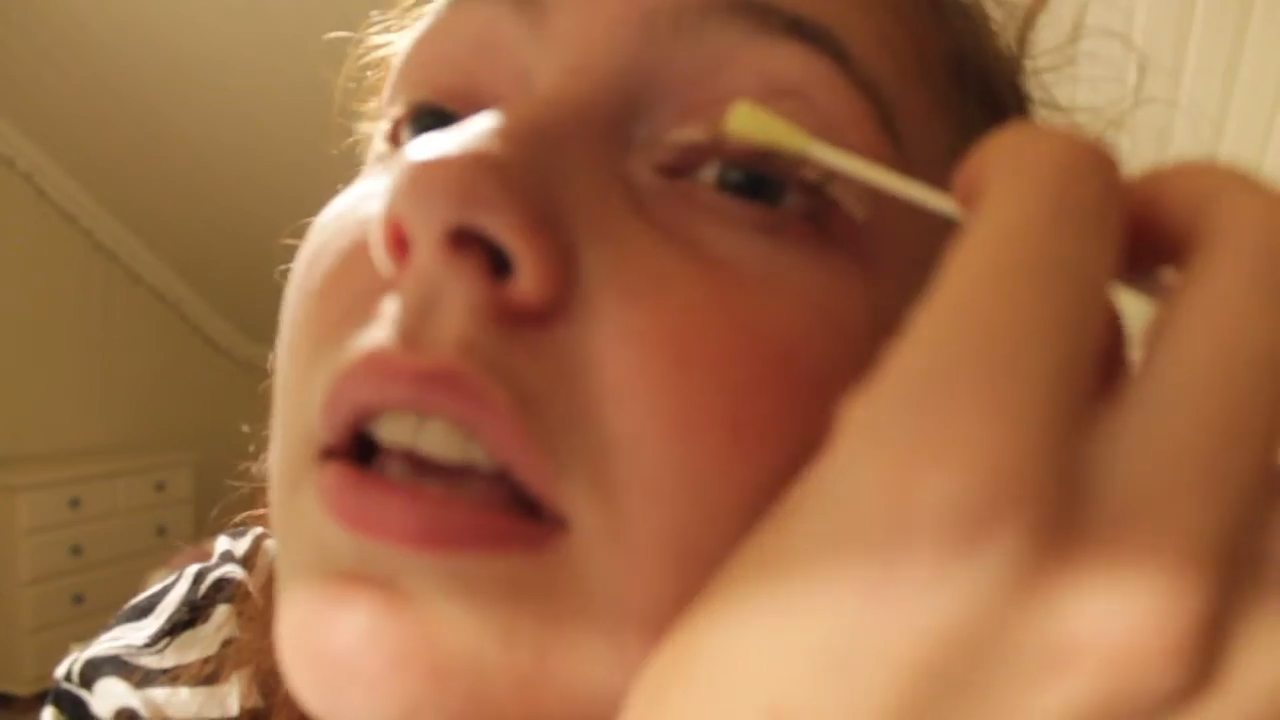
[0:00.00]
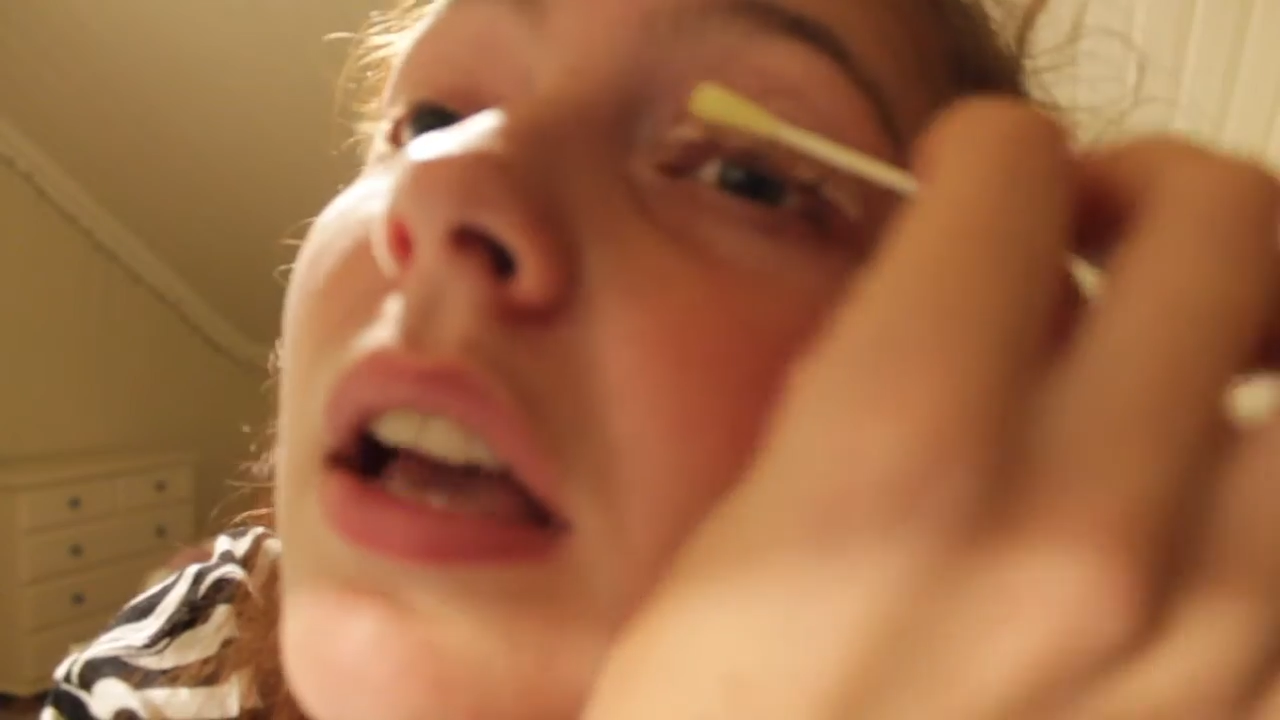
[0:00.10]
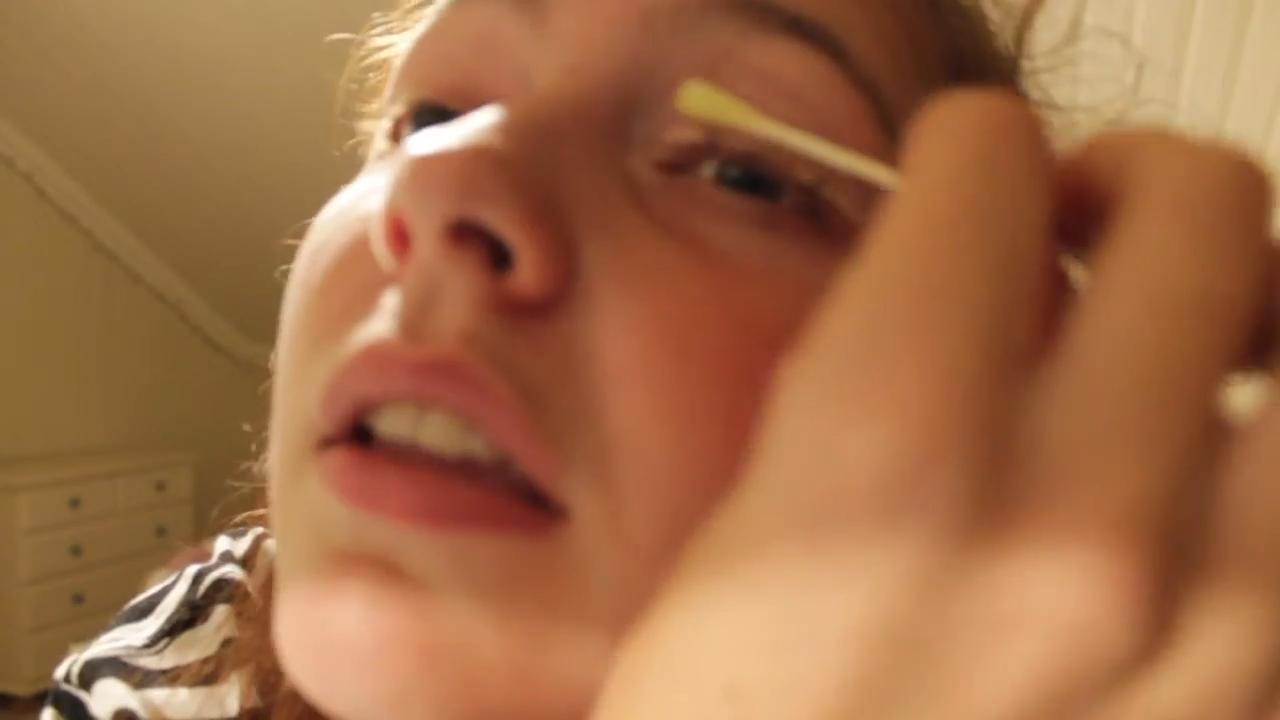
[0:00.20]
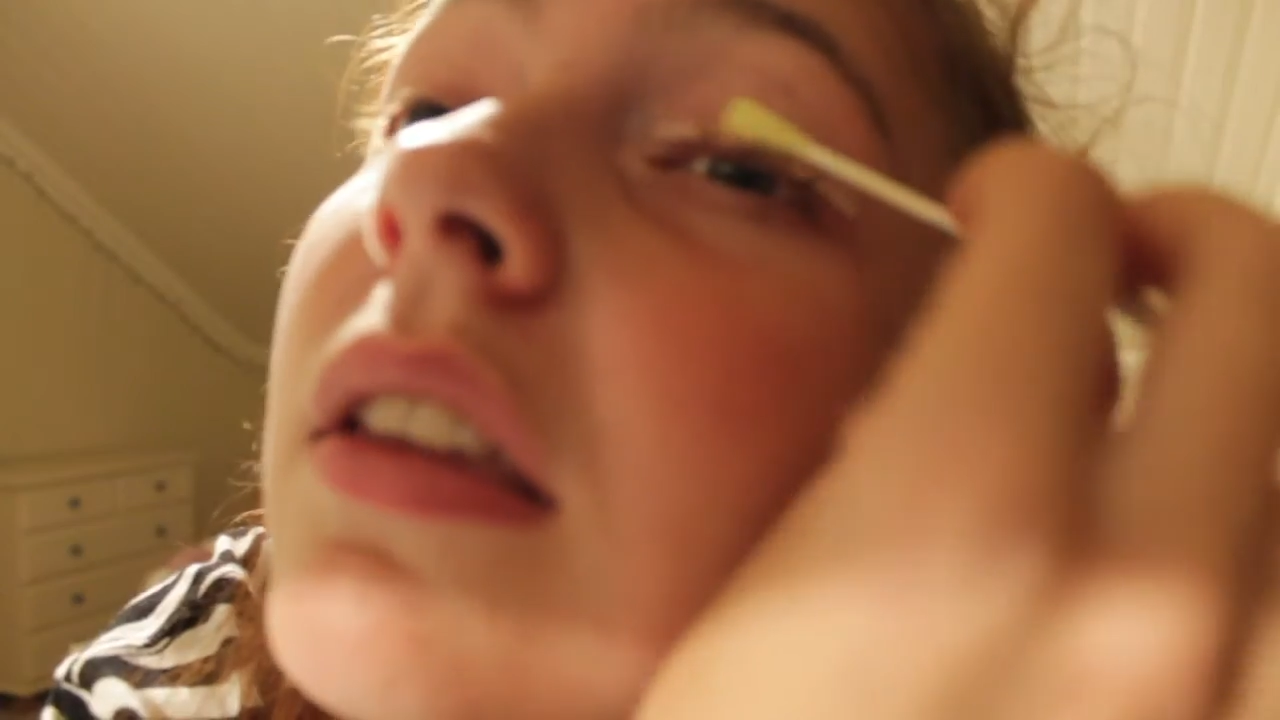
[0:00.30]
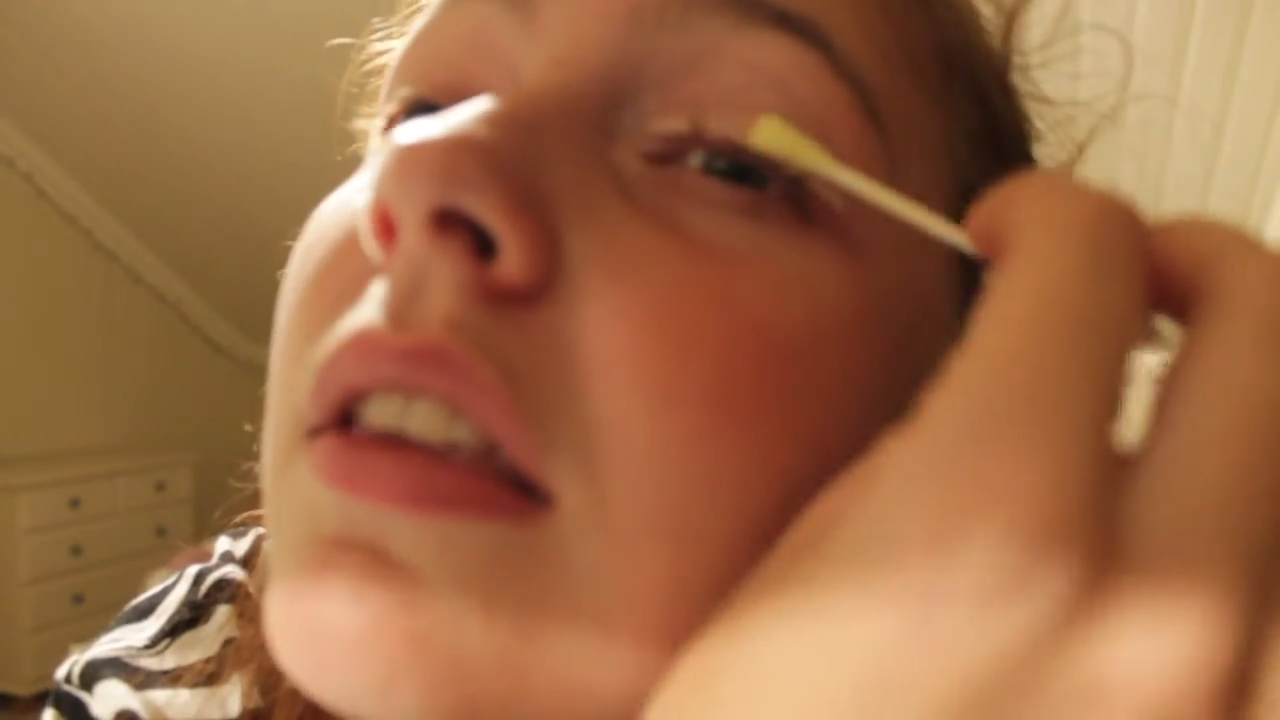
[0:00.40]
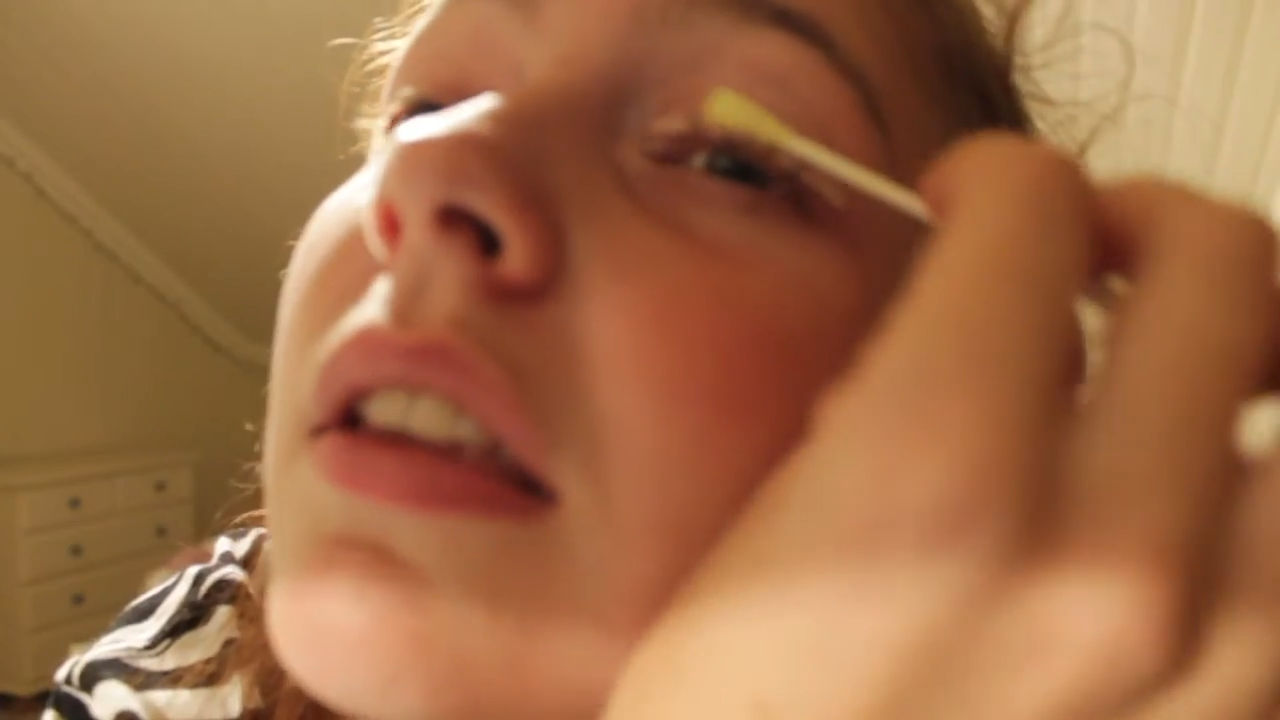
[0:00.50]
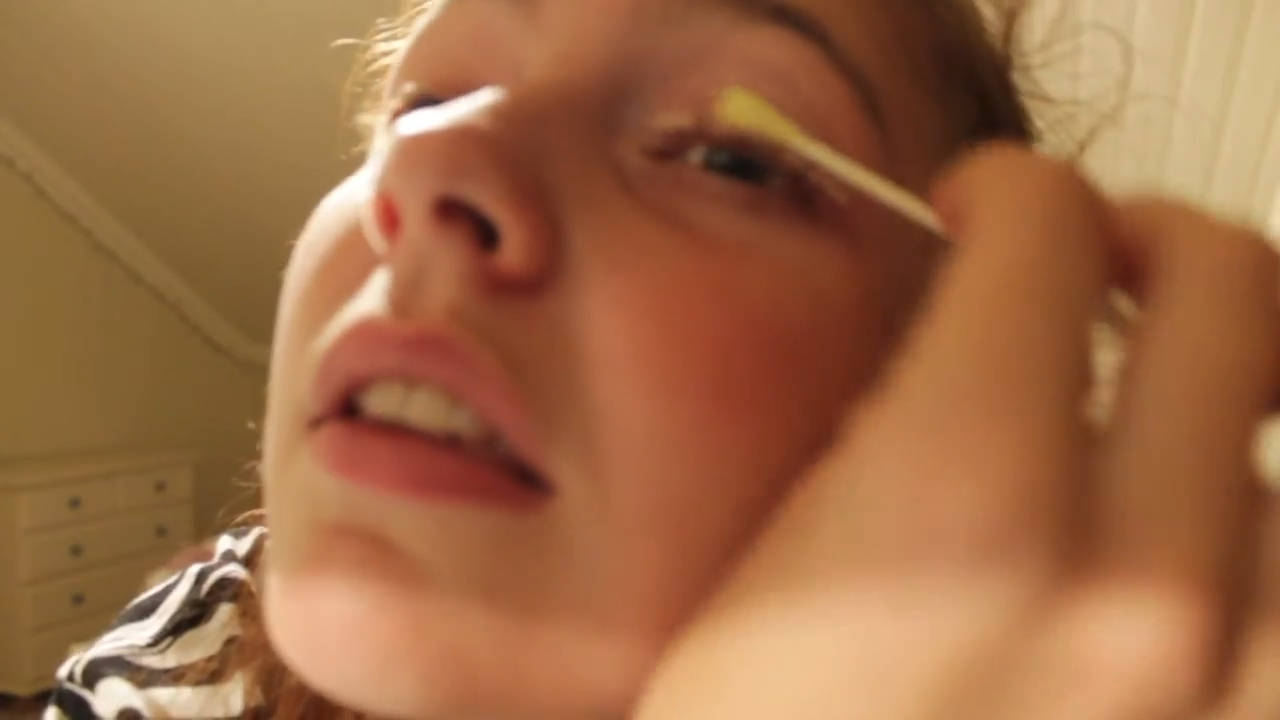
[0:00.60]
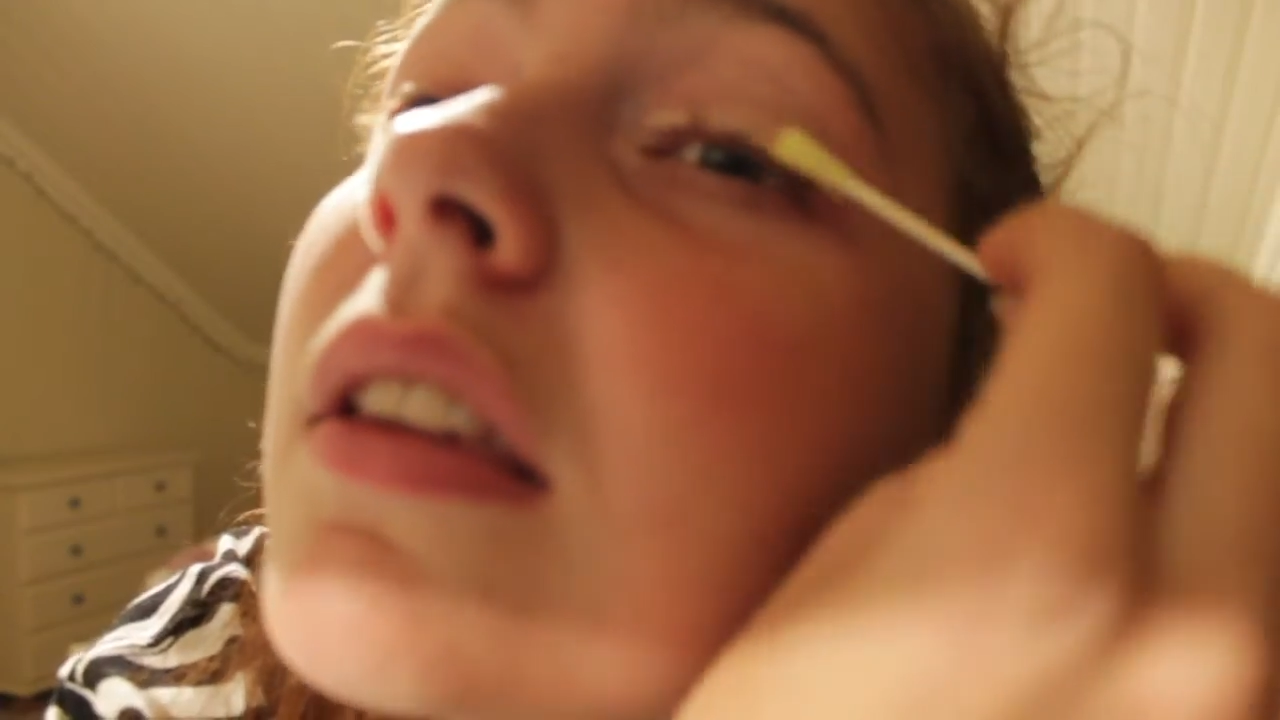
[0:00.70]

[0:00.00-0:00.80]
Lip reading: Guess this